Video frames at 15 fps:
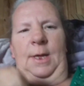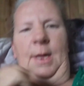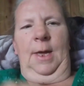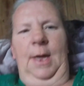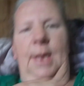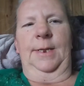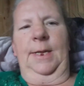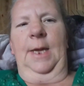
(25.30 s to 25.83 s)

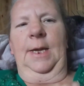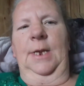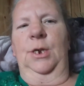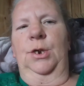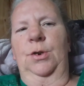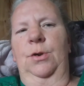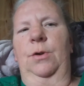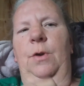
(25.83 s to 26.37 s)
a second
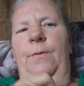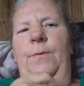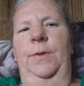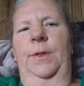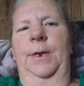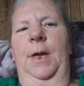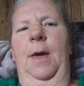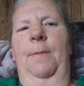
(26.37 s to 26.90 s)
shirt over
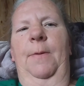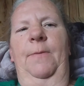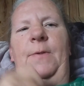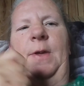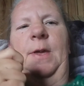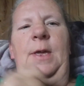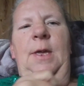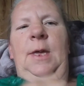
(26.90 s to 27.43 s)
the top of it.